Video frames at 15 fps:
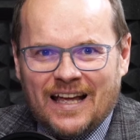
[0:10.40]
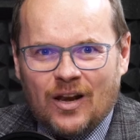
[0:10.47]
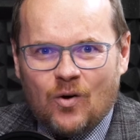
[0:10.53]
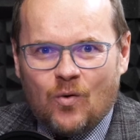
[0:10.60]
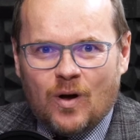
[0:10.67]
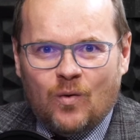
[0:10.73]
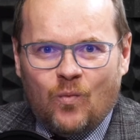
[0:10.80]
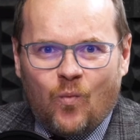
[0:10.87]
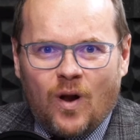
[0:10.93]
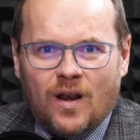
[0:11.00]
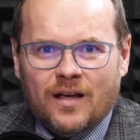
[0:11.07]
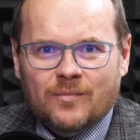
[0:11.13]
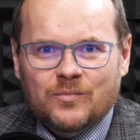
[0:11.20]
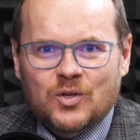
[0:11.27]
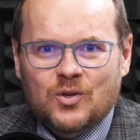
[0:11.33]
Hello and
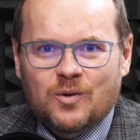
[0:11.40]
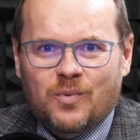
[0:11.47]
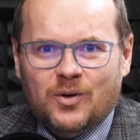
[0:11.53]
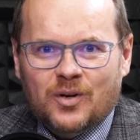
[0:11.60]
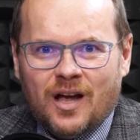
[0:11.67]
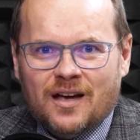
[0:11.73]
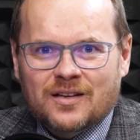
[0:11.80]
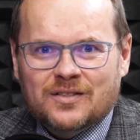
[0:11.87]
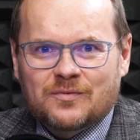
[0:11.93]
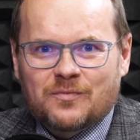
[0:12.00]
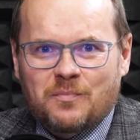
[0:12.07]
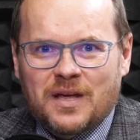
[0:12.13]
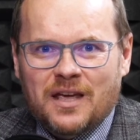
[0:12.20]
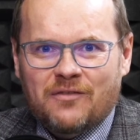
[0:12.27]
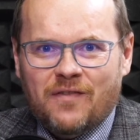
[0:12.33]
welcome to the podcast
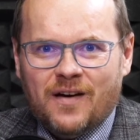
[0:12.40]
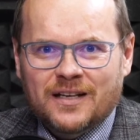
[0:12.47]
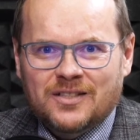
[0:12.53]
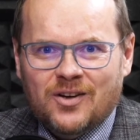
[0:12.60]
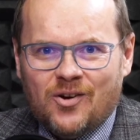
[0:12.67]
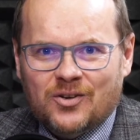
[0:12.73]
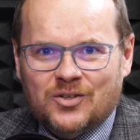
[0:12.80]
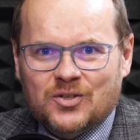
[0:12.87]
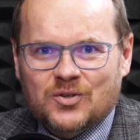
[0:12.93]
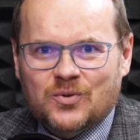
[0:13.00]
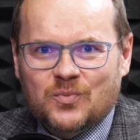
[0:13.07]
PFI Talks,